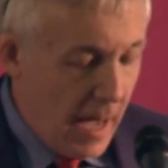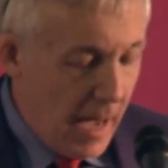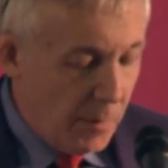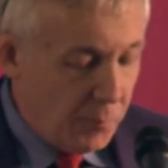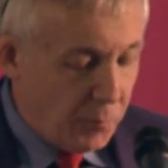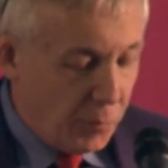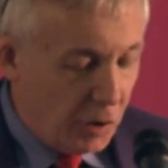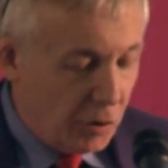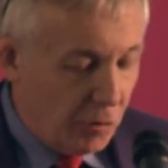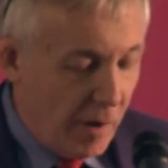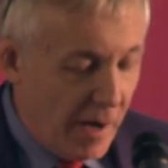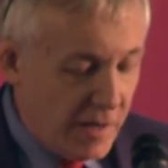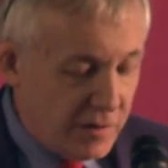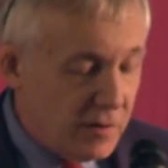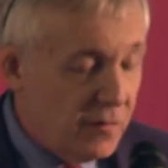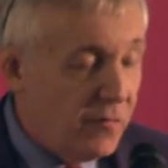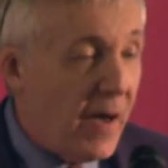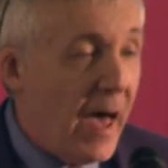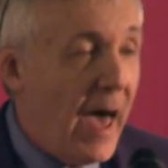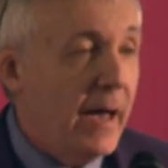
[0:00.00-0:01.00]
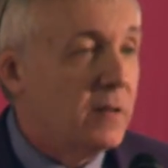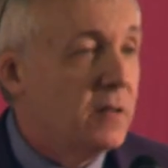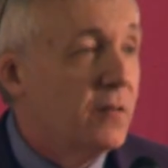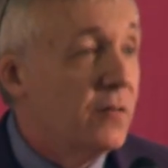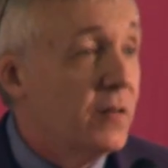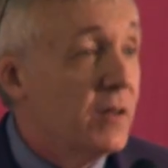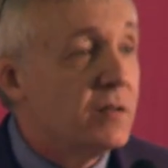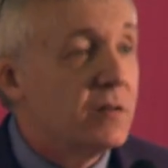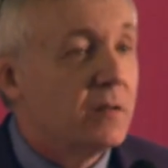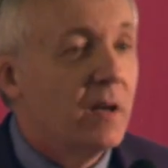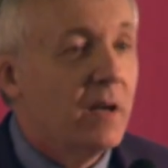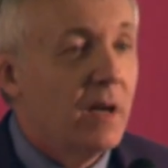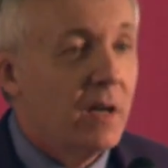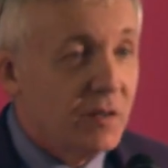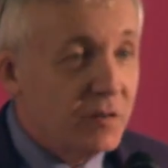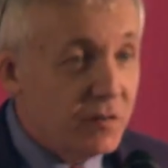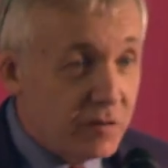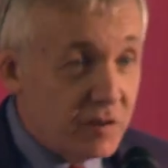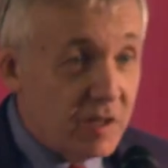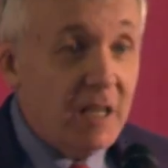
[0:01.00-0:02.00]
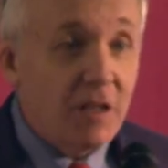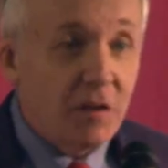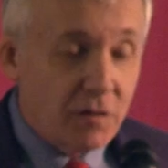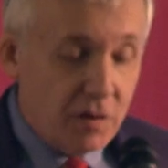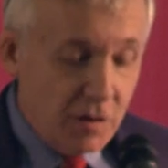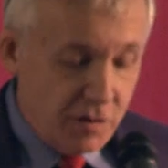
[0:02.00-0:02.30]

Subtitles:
and progressive activists seek